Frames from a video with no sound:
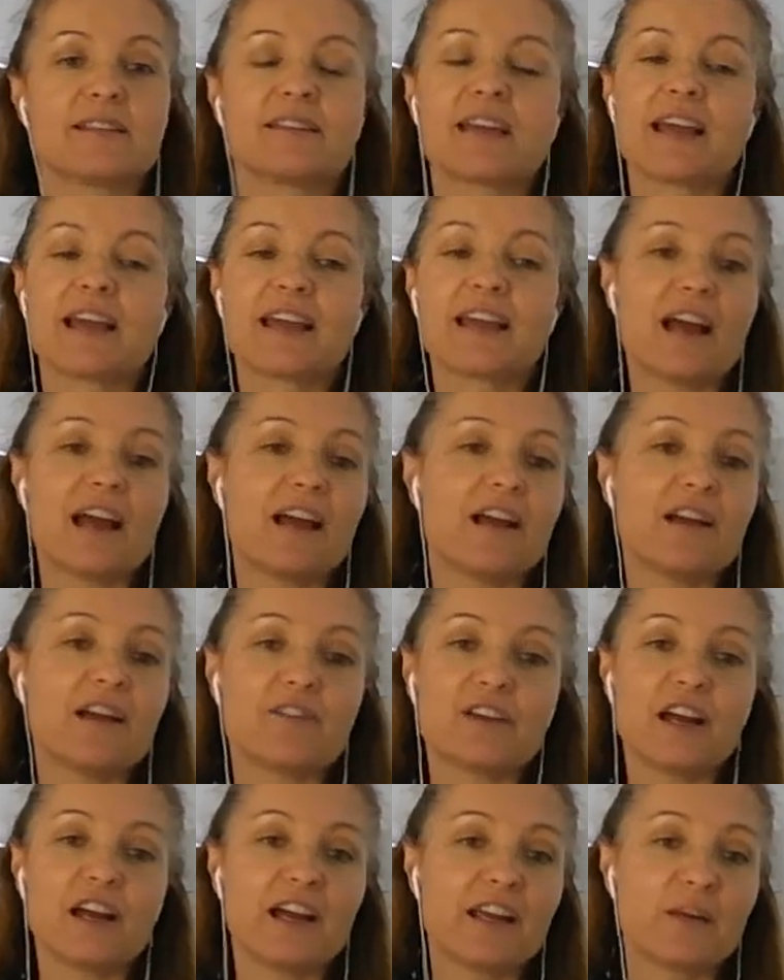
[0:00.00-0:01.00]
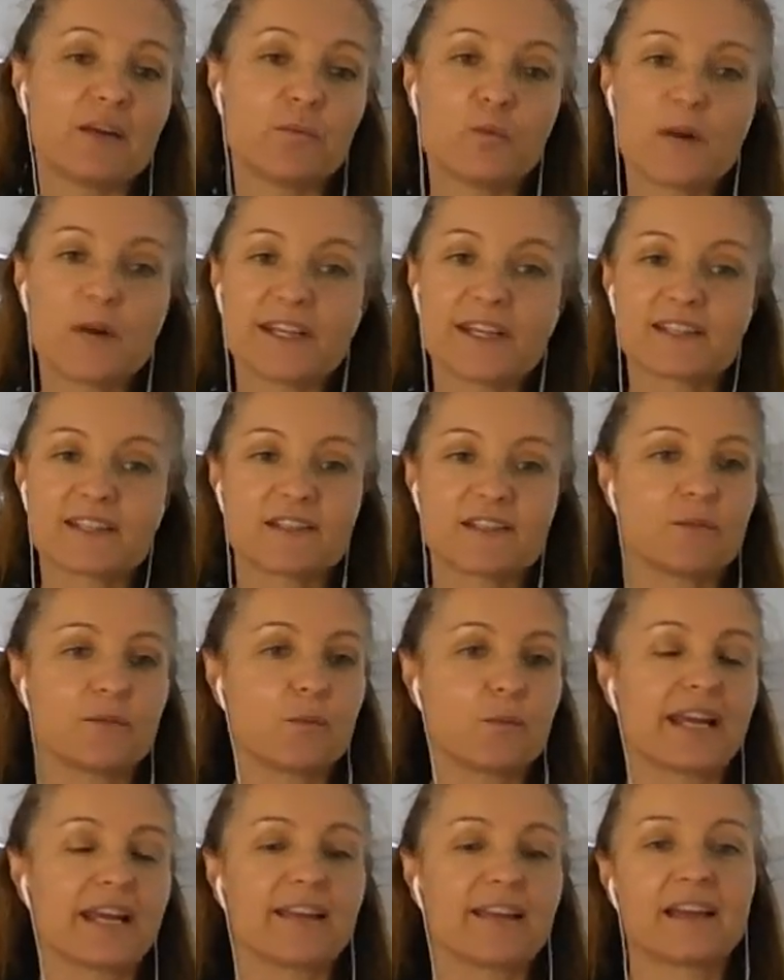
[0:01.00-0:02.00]
They have a Western
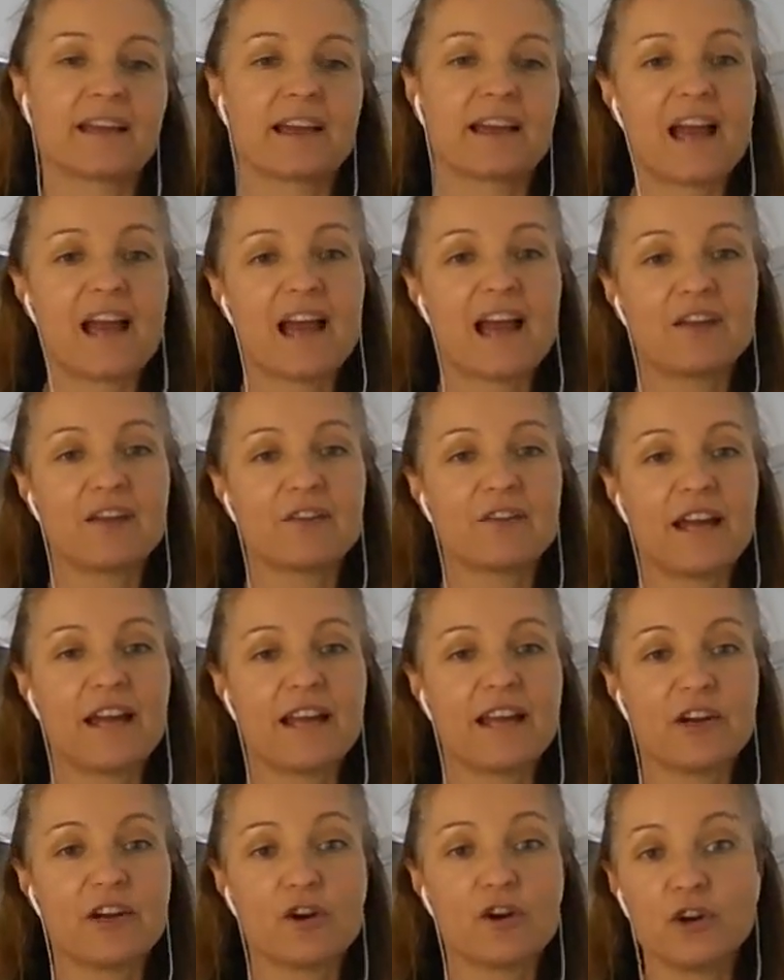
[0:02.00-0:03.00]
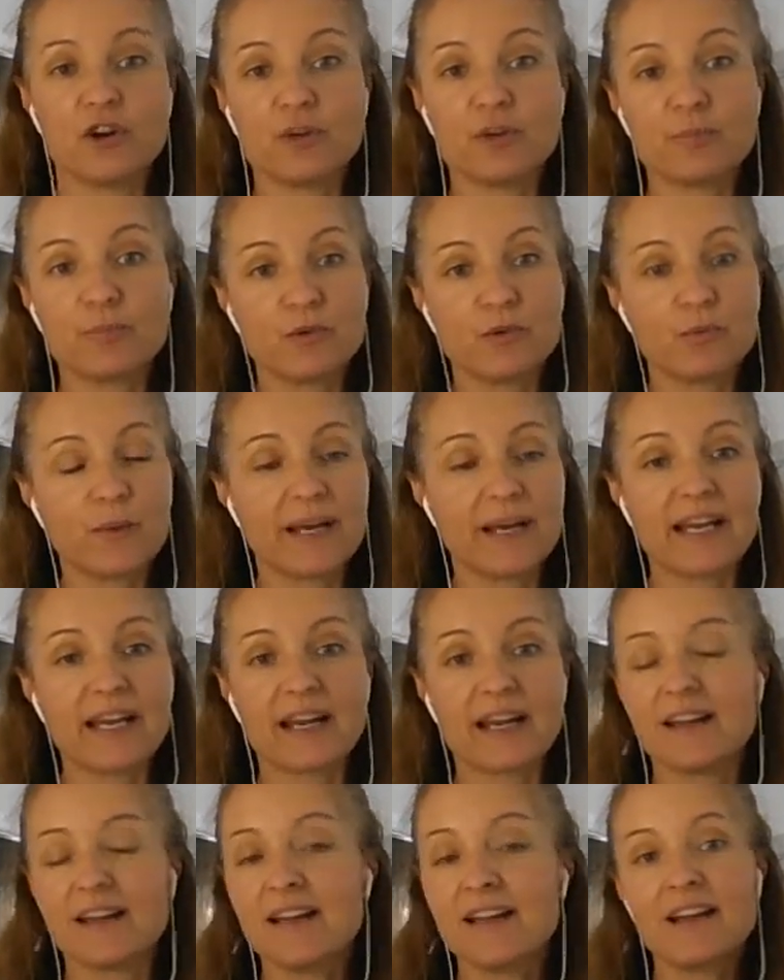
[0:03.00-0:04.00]
wing, they have a herbal wing,